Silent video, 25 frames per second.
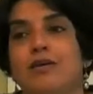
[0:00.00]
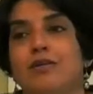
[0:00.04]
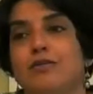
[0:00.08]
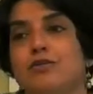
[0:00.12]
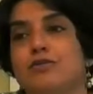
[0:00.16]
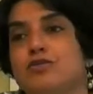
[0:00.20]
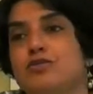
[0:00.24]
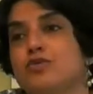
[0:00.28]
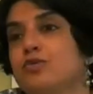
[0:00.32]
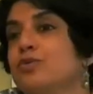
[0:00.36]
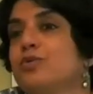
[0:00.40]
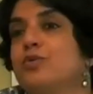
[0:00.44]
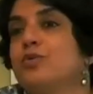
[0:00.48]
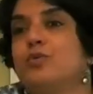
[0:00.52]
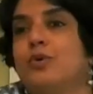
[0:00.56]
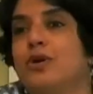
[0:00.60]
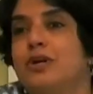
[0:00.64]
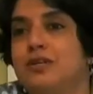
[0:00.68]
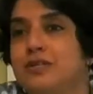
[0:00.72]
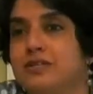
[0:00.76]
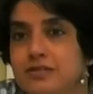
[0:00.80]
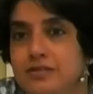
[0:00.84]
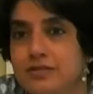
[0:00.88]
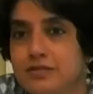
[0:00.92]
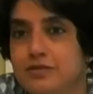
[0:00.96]
to
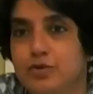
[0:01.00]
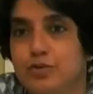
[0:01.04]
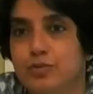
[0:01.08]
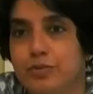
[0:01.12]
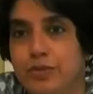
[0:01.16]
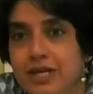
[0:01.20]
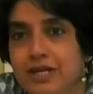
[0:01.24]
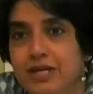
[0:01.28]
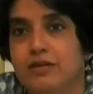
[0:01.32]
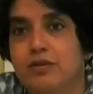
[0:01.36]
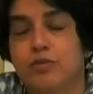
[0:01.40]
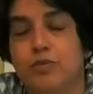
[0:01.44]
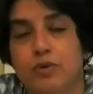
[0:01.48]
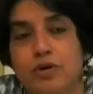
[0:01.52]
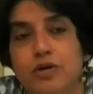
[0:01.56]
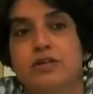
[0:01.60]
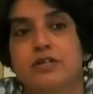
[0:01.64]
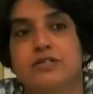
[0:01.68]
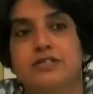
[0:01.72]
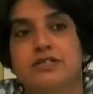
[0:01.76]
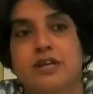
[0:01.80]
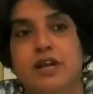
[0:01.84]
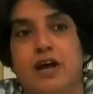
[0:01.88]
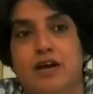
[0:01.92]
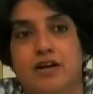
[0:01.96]
being the
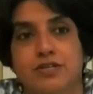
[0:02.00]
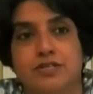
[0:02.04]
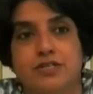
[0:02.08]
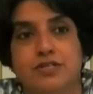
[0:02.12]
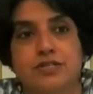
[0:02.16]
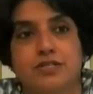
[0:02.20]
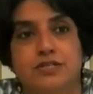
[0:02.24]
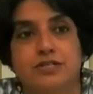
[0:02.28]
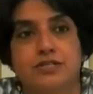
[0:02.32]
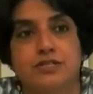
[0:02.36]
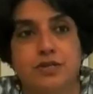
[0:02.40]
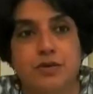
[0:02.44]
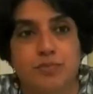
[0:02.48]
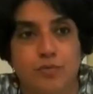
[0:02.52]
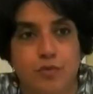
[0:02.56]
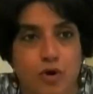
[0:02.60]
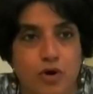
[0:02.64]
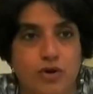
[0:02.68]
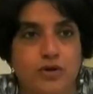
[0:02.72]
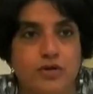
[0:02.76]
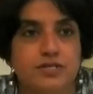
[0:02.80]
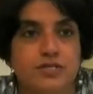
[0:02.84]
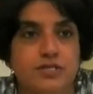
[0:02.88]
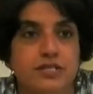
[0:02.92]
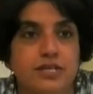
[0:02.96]
world's largest
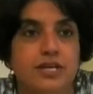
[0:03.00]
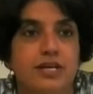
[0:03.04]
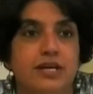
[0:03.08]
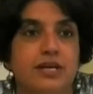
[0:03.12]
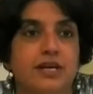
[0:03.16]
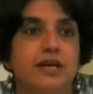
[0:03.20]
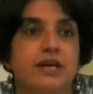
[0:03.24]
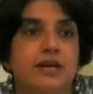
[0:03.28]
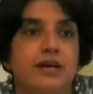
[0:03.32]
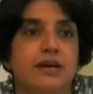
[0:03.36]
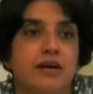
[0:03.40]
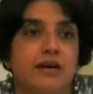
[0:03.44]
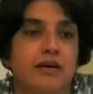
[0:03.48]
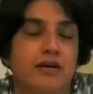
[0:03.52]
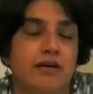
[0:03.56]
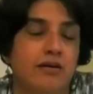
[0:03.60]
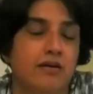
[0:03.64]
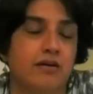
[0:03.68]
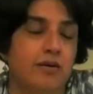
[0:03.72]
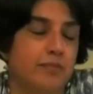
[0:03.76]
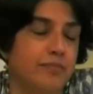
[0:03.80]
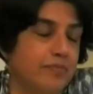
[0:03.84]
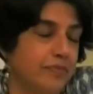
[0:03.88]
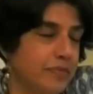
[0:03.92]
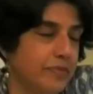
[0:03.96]
democracy,
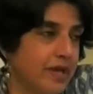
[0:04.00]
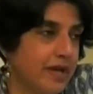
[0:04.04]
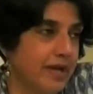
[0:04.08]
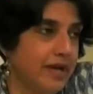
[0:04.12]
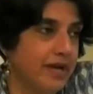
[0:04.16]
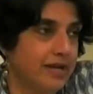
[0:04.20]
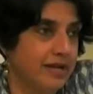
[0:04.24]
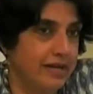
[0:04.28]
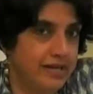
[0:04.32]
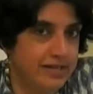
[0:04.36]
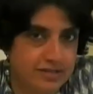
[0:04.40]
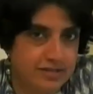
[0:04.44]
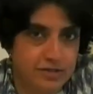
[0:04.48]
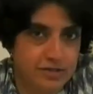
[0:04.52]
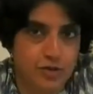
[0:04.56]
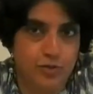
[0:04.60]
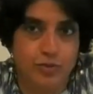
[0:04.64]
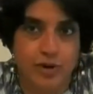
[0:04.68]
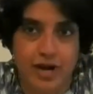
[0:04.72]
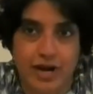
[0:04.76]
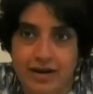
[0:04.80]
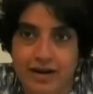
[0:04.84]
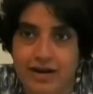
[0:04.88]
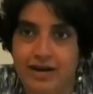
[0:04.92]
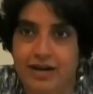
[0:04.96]
at least
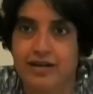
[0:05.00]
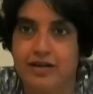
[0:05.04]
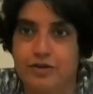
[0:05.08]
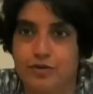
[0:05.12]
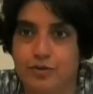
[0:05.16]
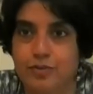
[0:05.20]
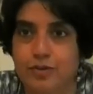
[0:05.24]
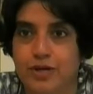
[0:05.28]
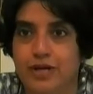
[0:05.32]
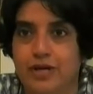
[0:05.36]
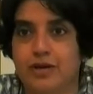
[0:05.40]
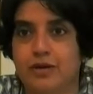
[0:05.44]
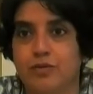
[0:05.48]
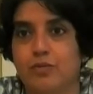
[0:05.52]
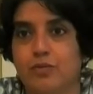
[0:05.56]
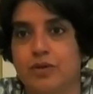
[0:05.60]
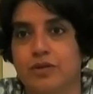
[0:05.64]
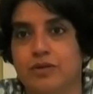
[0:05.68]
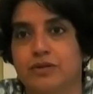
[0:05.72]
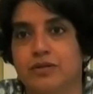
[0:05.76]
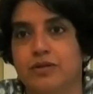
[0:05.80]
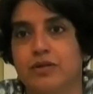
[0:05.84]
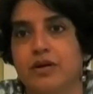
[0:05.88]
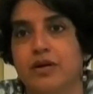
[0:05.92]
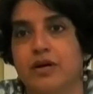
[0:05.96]
numerically to begin
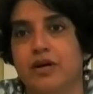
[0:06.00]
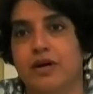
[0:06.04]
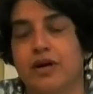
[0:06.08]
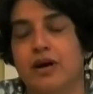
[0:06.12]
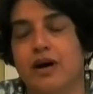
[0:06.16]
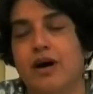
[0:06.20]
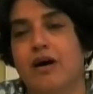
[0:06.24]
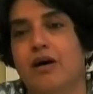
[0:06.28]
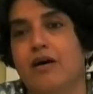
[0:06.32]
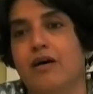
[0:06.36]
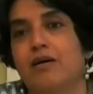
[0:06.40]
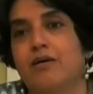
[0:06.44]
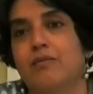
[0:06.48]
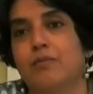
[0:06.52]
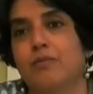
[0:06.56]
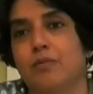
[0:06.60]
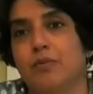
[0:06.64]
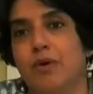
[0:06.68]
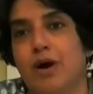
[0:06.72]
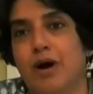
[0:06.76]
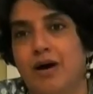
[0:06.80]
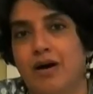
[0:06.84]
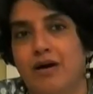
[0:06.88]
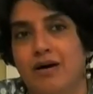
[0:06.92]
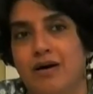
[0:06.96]
with,
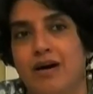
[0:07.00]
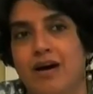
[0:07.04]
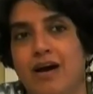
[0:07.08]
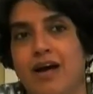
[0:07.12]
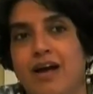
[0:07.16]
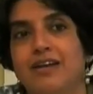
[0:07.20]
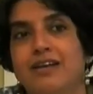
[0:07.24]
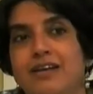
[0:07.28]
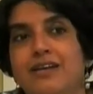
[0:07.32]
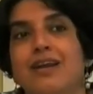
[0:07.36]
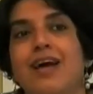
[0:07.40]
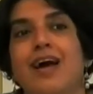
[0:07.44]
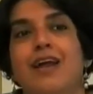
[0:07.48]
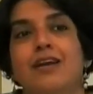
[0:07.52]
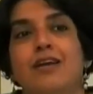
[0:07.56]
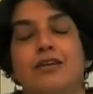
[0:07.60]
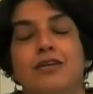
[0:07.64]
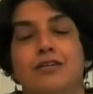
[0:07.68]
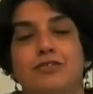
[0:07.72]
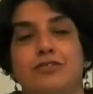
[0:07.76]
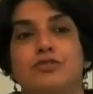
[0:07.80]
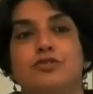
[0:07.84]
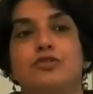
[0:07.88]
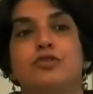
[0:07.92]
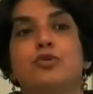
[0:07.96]
and
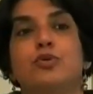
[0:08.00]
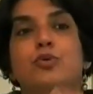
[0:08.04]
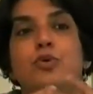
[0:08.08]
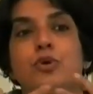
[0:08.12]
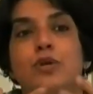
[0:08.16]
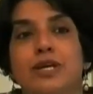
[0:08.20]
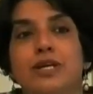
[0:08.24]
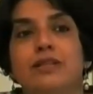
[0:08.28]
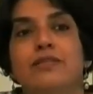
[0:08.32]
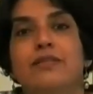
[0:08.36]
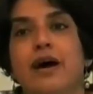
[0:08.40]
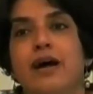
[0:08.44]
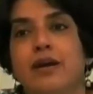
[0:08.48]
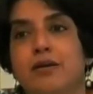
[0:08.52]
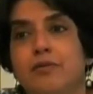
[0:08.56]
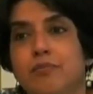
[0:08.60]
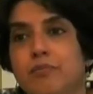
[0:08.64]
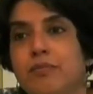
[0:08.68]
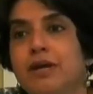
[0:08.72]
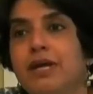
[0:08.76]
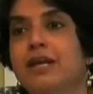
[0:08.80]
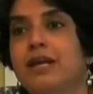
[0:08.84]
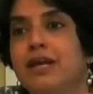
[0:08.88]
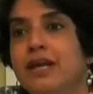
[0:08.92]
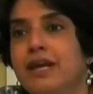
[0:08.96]
slowly that
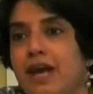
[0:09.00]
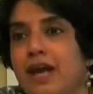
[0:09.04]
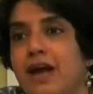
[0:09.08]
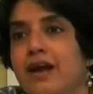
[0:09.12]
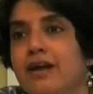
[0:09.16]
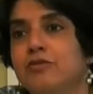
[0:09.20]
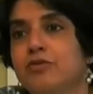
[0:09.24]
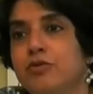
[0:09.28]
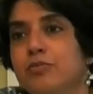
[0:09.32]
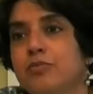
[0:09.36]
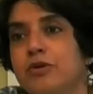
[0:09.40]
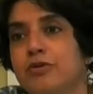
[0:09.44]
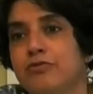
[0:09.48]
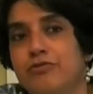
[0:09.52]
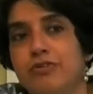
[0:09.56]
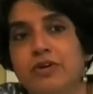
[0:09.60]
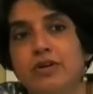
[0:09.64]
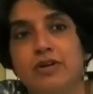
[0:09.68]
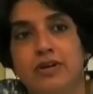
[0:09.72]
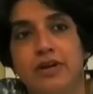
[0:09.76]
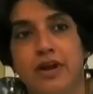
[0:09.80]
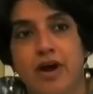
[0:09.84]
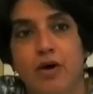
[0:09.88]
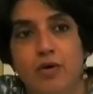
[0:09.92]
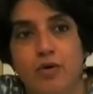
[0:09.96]
meaning had to be
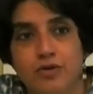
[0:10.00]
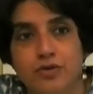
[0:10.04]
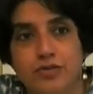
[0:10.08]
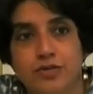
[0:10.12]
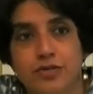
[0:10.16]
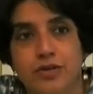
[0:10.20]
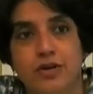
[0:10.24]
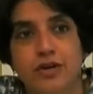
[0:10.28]
filled out.